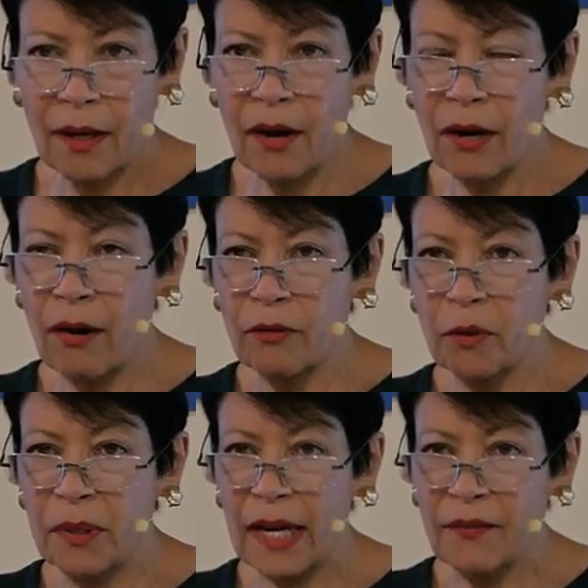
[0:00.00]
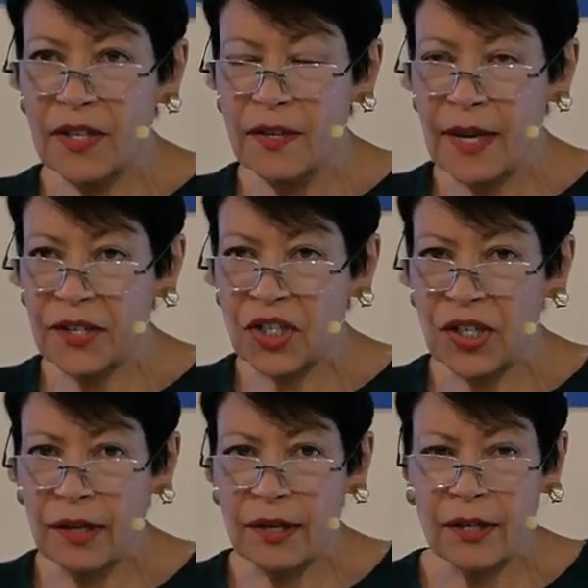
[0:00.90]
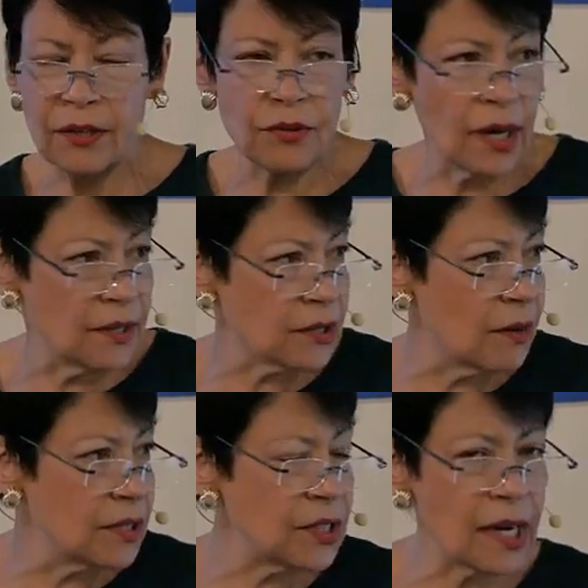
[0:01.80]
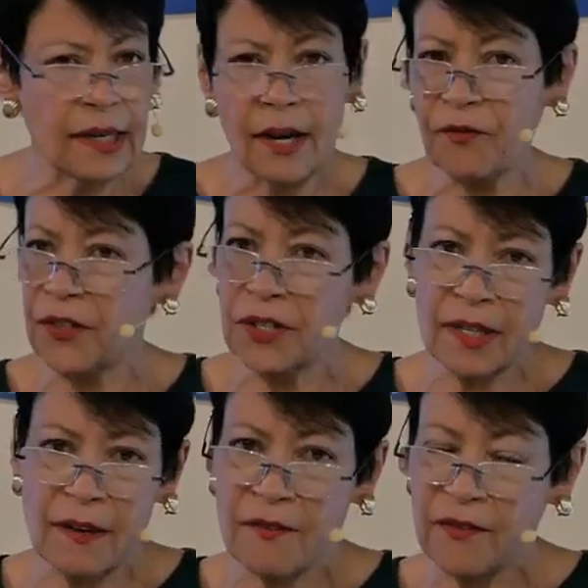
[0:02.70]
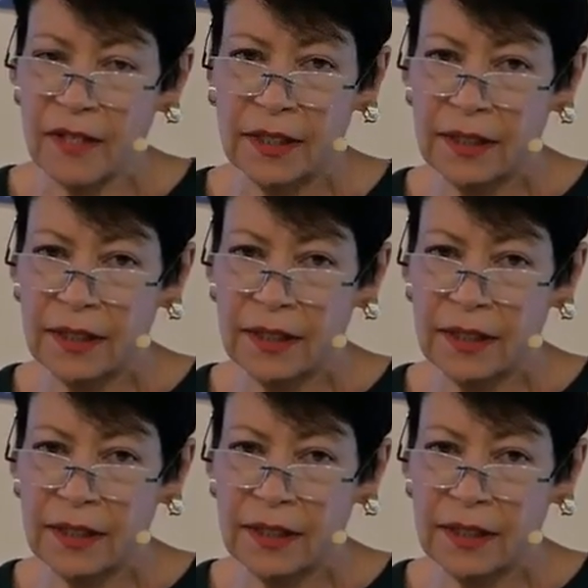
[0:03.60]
Our heart would be everything that's shared here. You guys go and check it out for yourself.